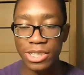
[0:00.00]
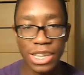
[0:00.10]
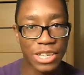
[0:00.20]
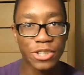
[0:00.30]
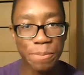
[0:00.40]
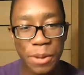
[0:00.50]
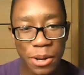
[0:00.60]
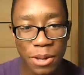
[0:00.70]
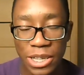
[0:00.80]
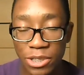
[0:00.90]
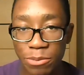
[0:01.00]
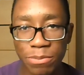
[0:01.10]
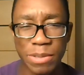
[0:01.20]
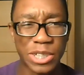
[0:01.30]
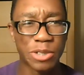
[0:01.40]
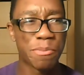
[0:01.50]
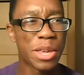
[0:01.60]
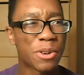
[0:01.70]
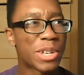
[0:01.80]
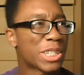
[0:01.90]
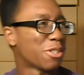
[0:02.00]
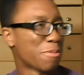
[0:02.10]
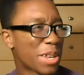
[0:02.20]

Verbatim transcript: just an instrumental.